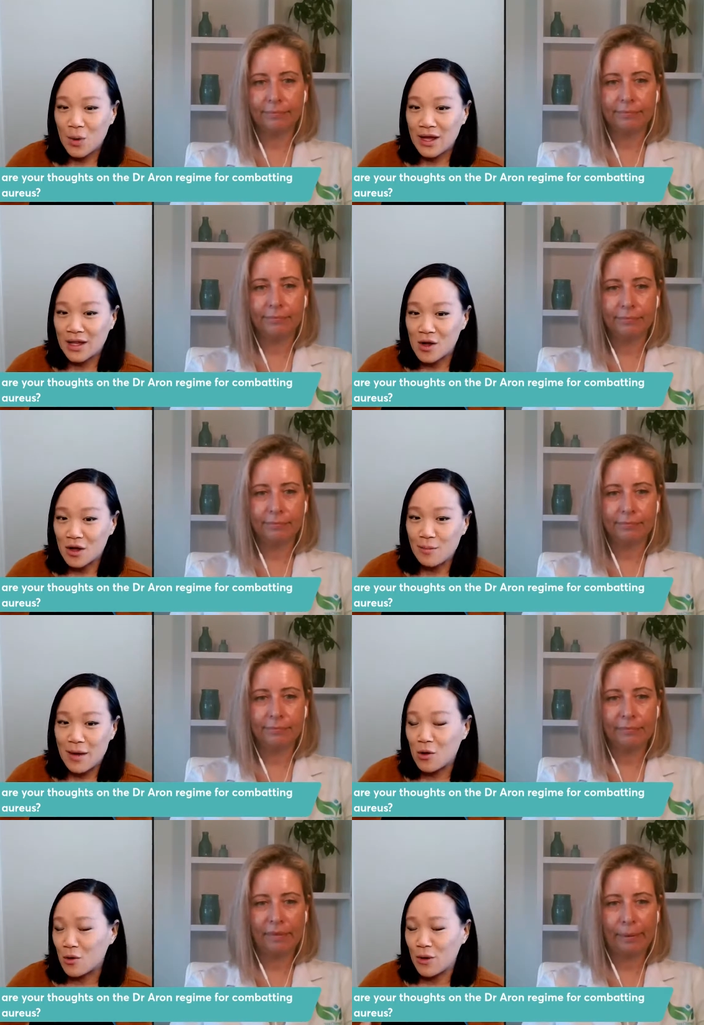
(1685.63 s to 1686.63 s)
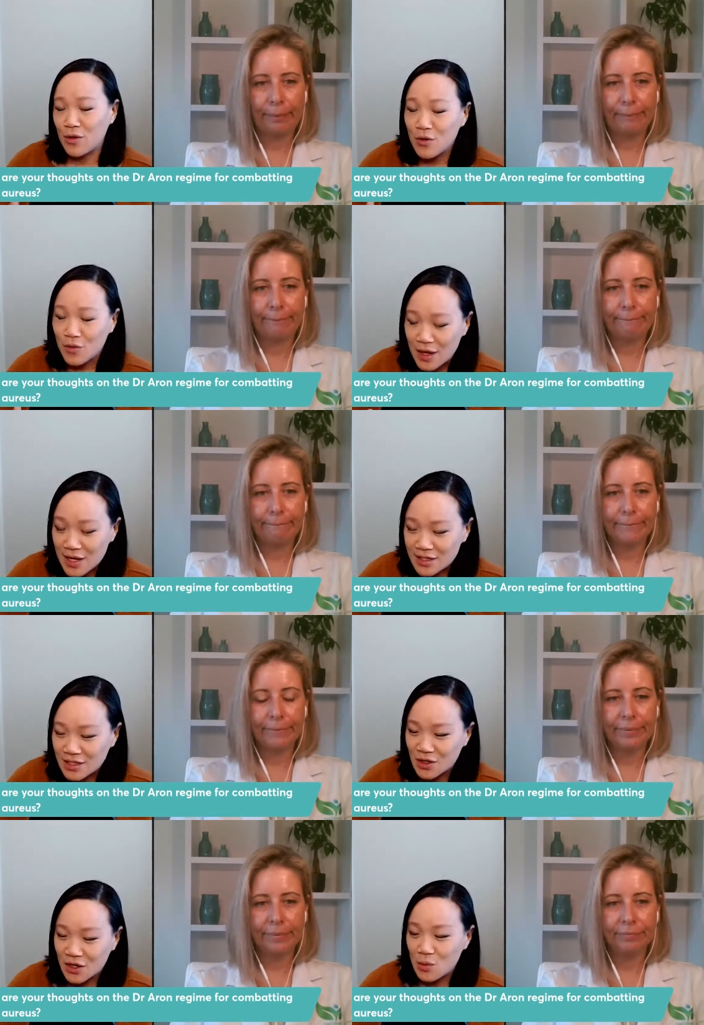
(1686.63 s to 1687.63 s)
Speaker 1: it combat or whether you think it's a
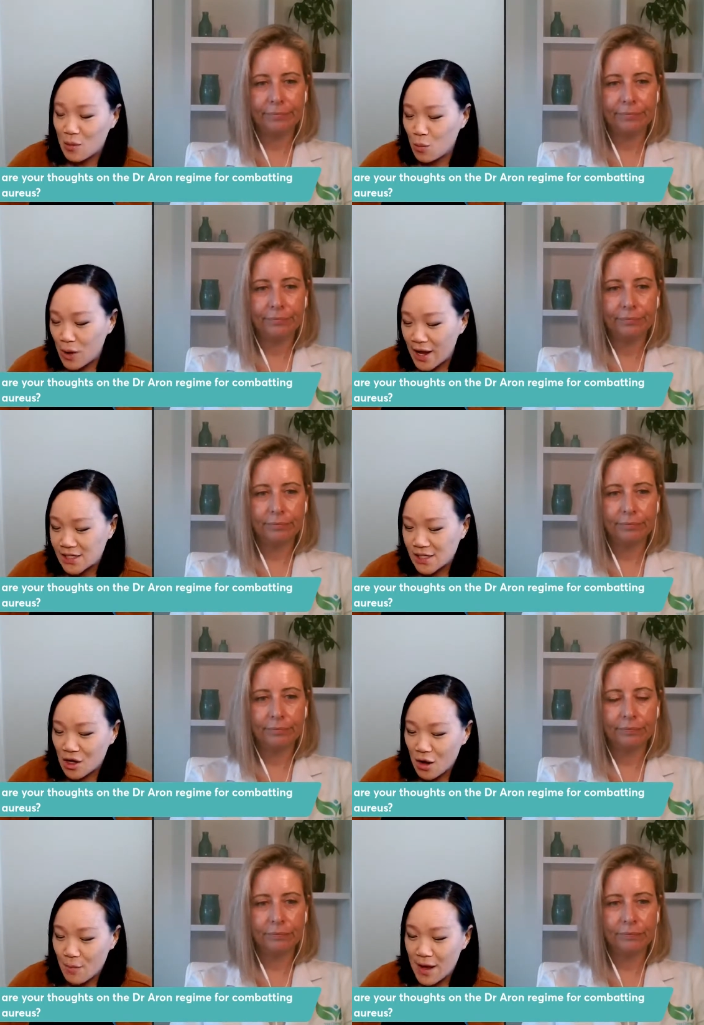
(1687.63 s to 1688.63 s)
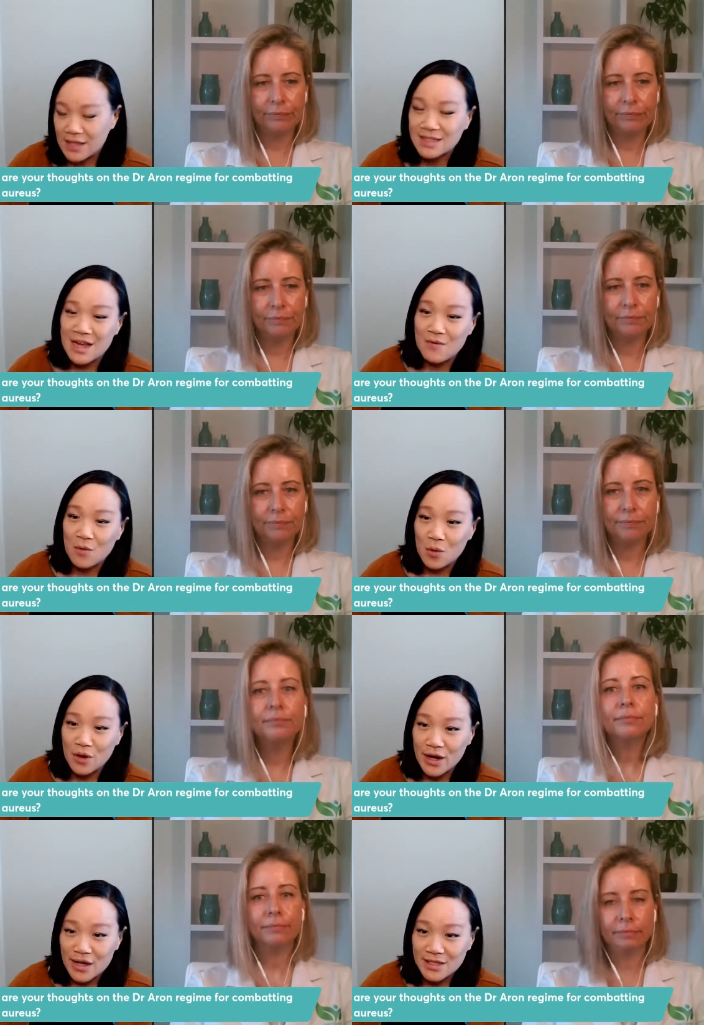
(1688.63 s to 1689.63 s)
good way to combat staph
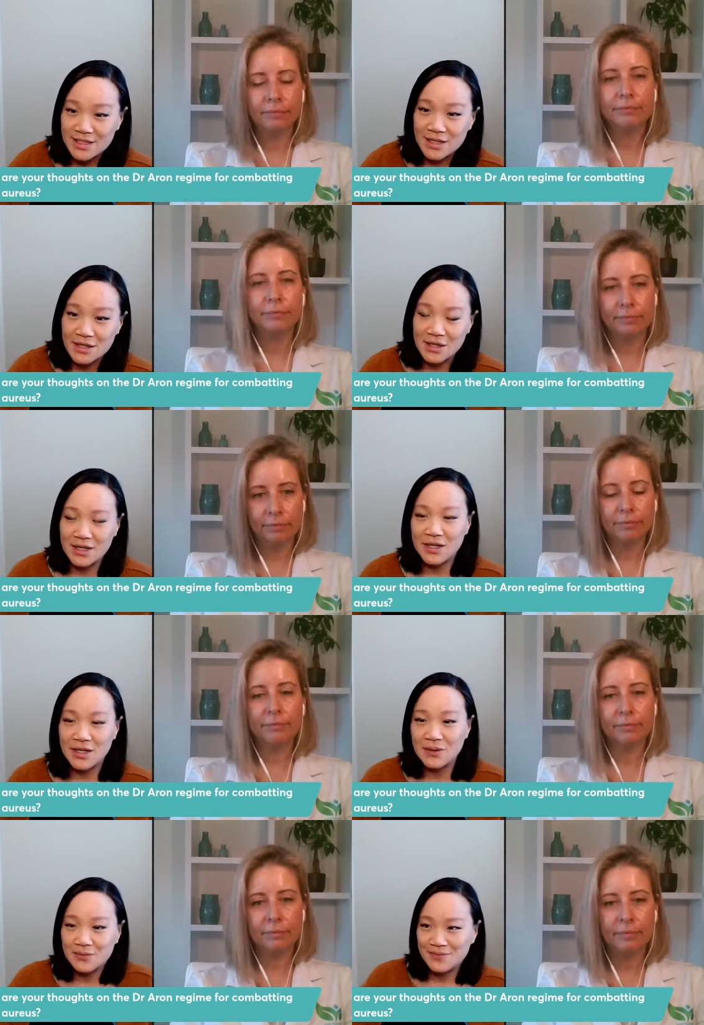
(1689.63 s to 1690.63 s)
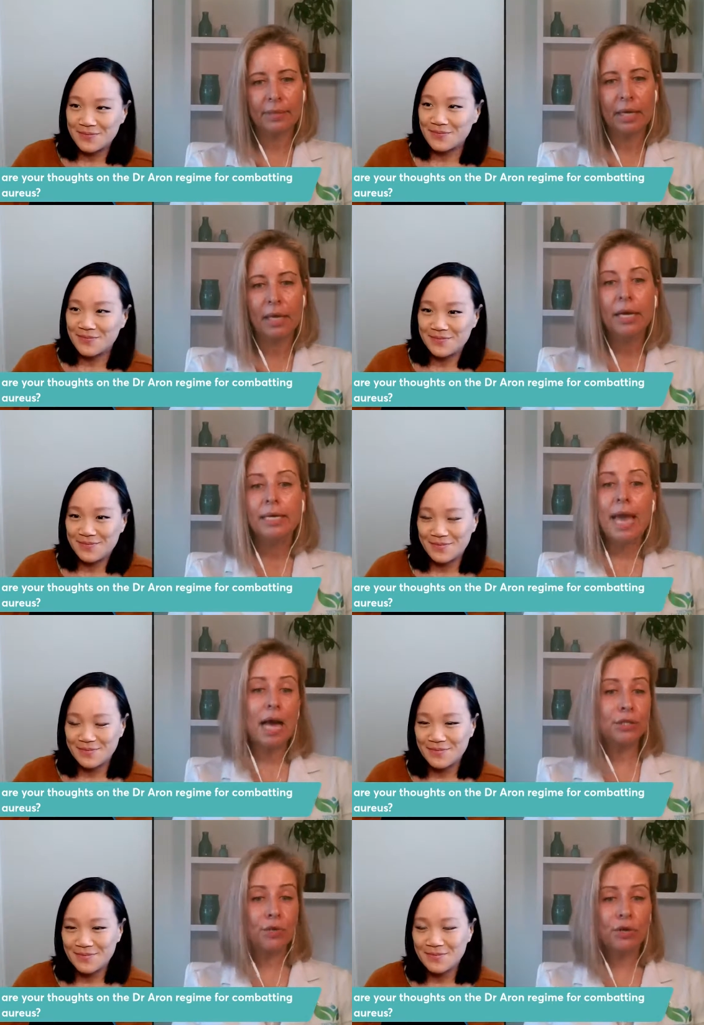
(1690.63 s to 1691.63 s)
aureus
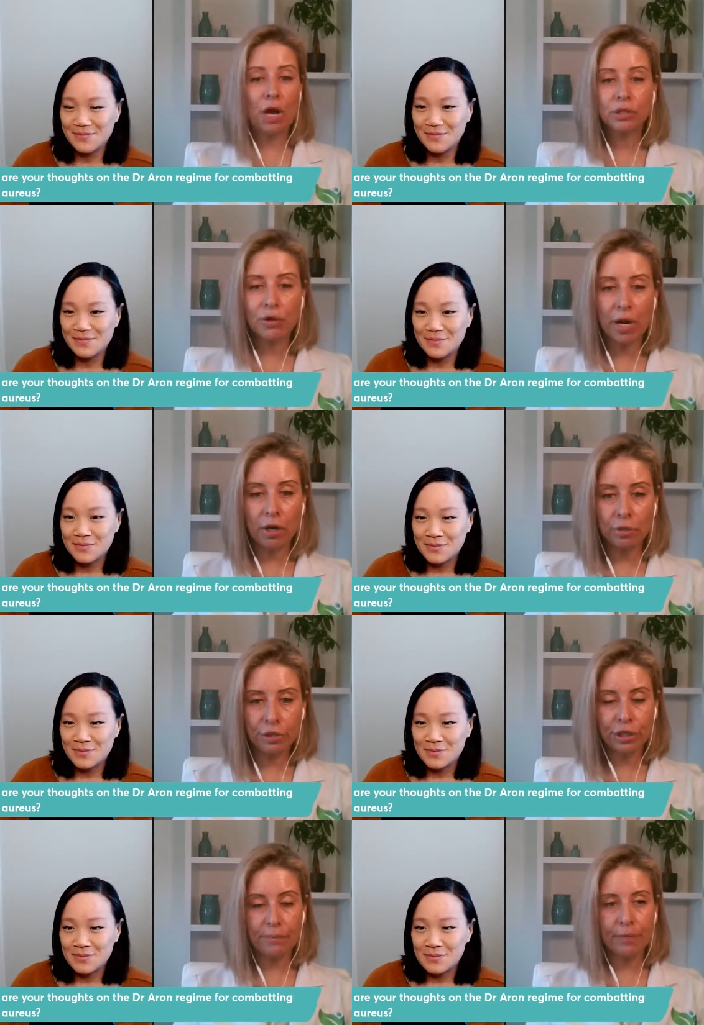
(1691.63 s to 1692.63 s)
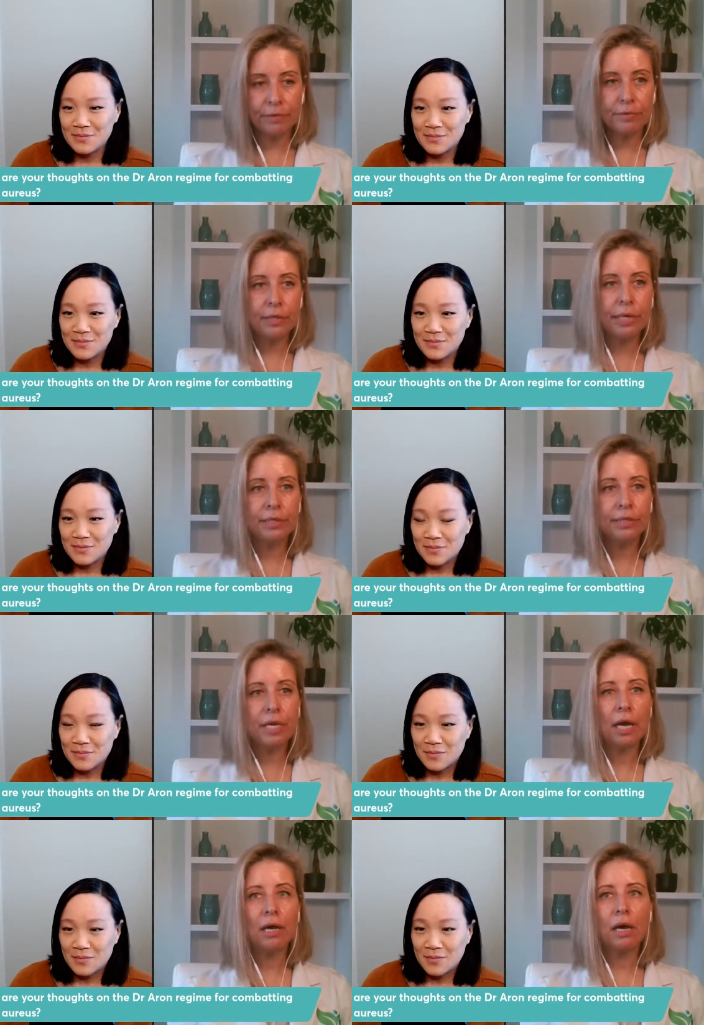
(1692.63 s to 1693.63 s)
Speaker 2: yeah, so the Dr. Aron regime is it's
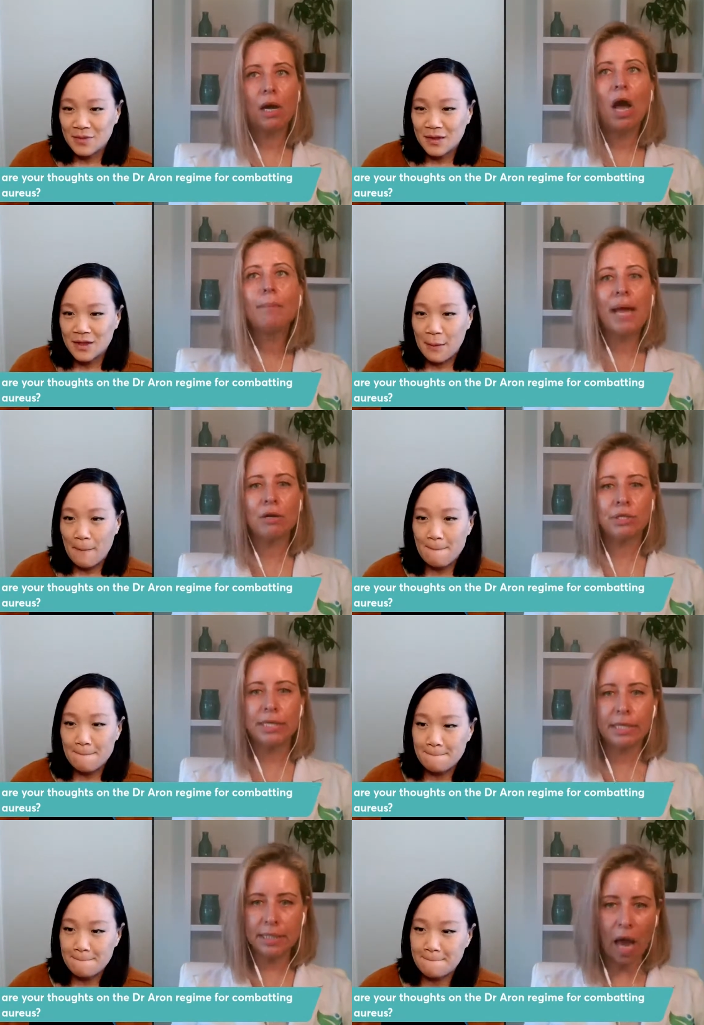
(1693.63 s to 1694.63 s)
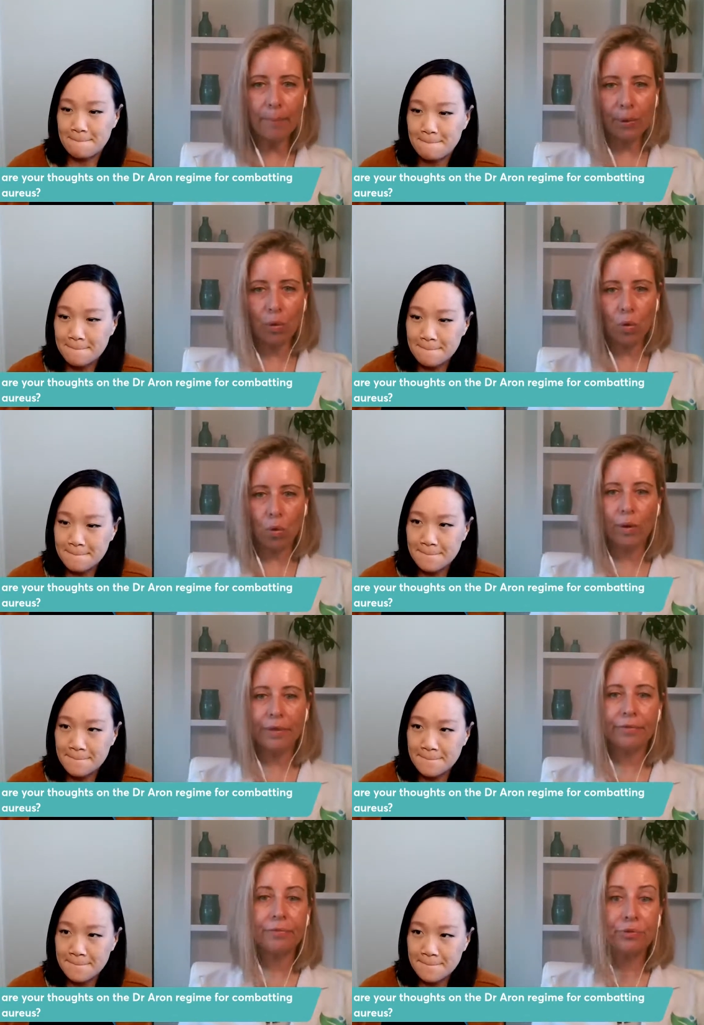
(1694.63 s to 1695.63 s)
a uh, compounded topical
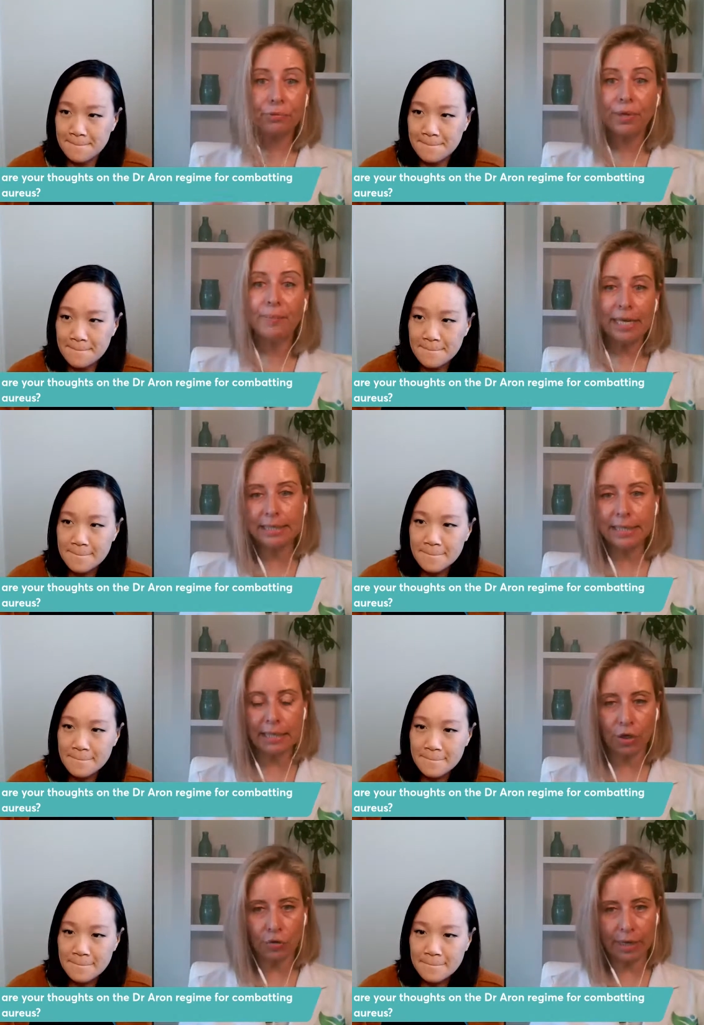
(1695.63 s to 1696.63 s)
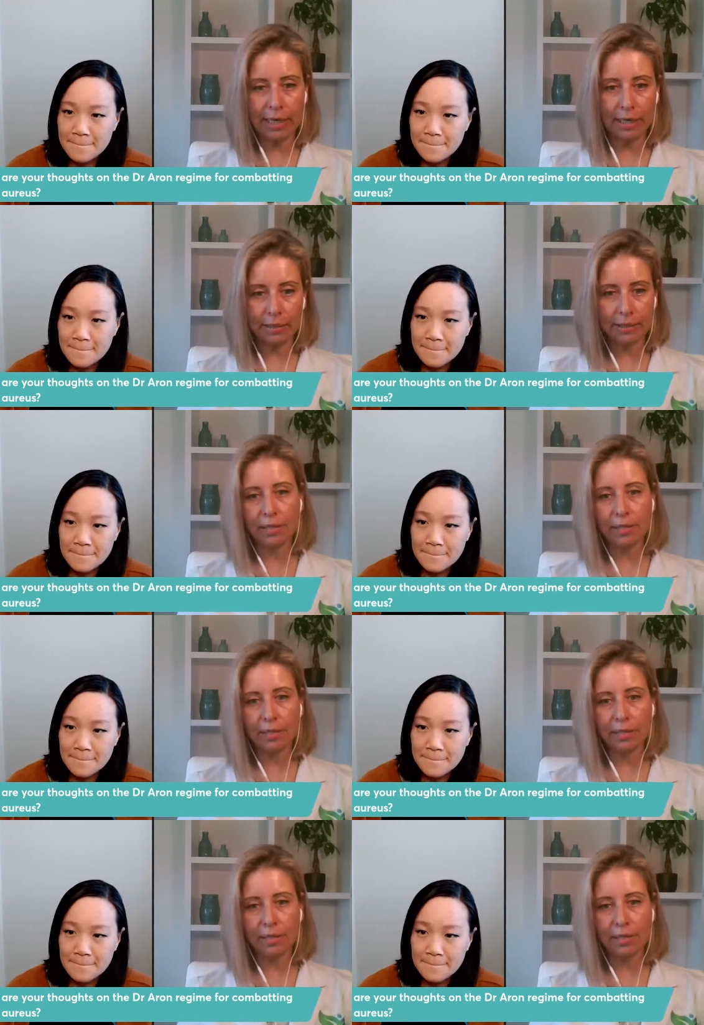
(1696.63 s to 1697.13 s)
with three basic ingredients.